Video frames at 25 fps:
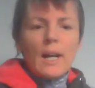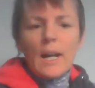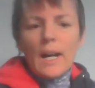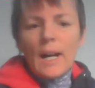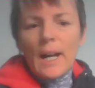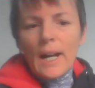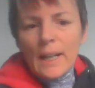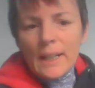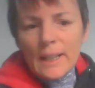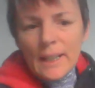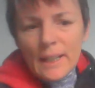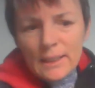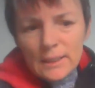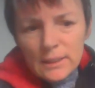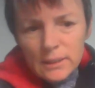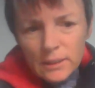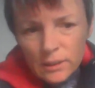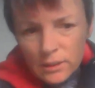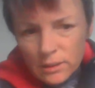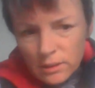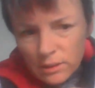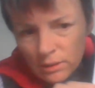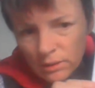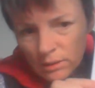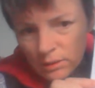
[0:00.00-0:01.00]
I
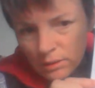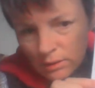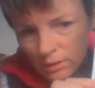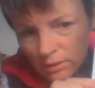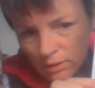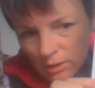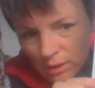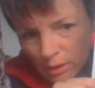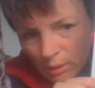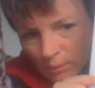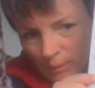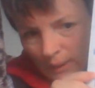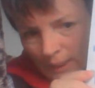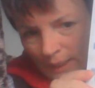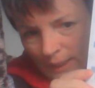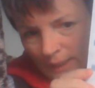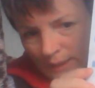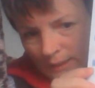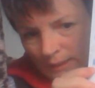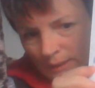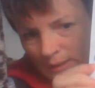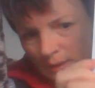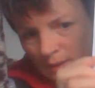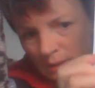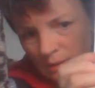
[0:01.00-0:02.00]
added squares.
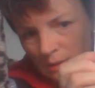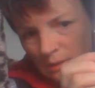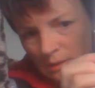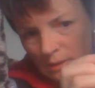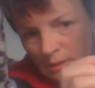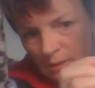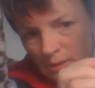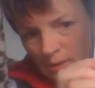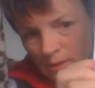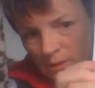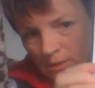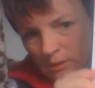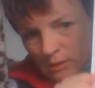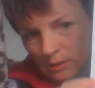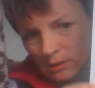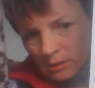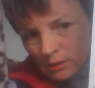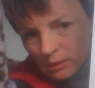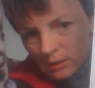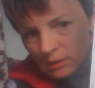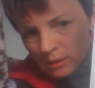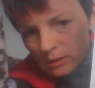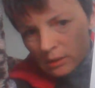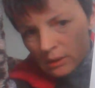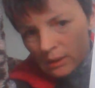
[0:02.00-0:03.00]

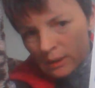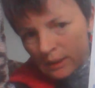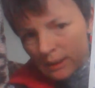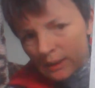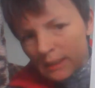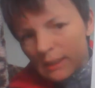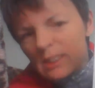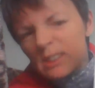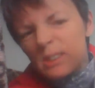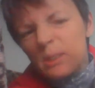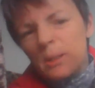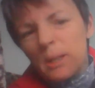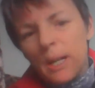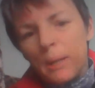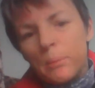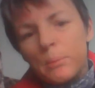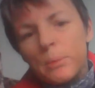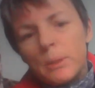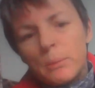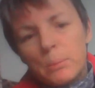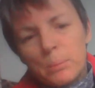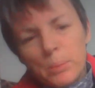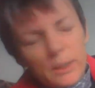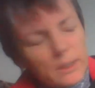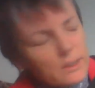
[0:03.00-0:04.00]
It's quite a
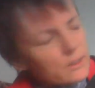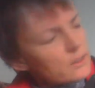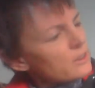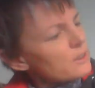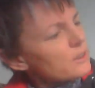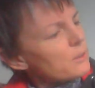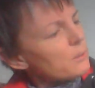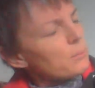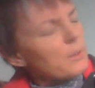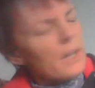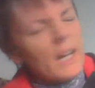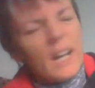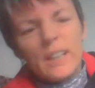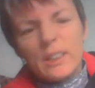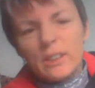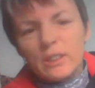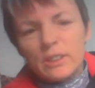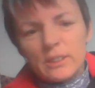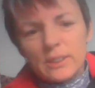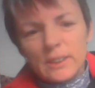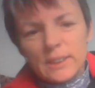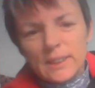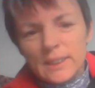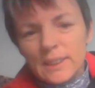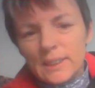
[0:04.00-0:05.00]
big picture, but I
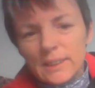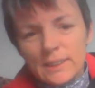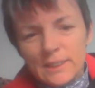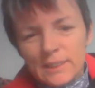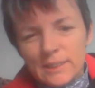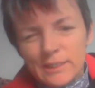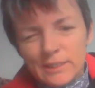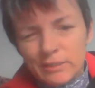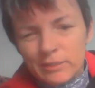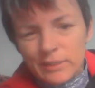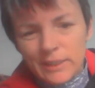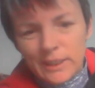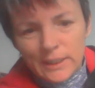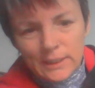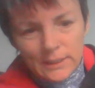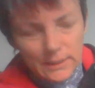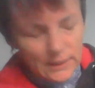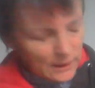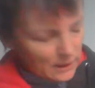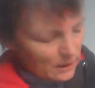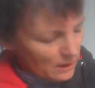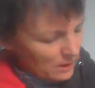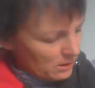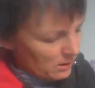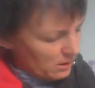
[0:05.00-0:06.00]
only needed the
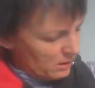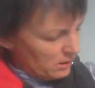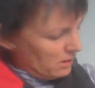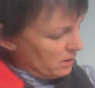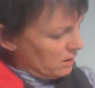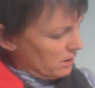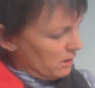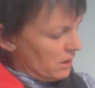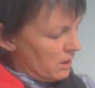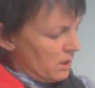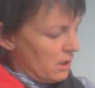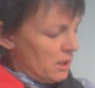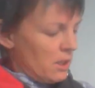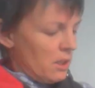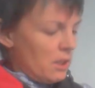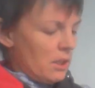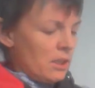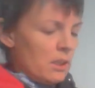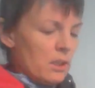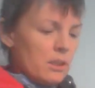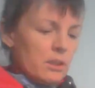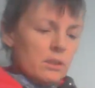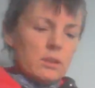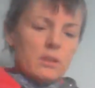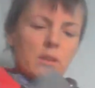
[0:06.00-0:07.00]
reindeer.
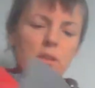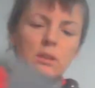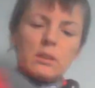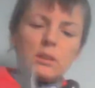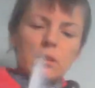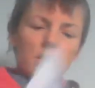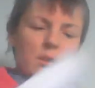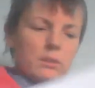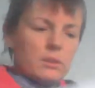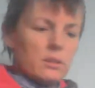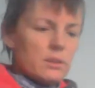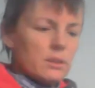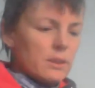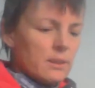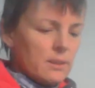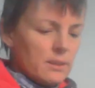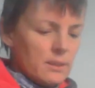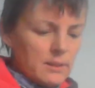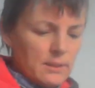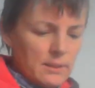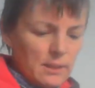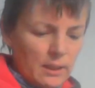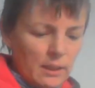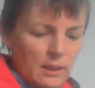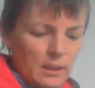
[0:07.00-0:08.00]
So as you can see,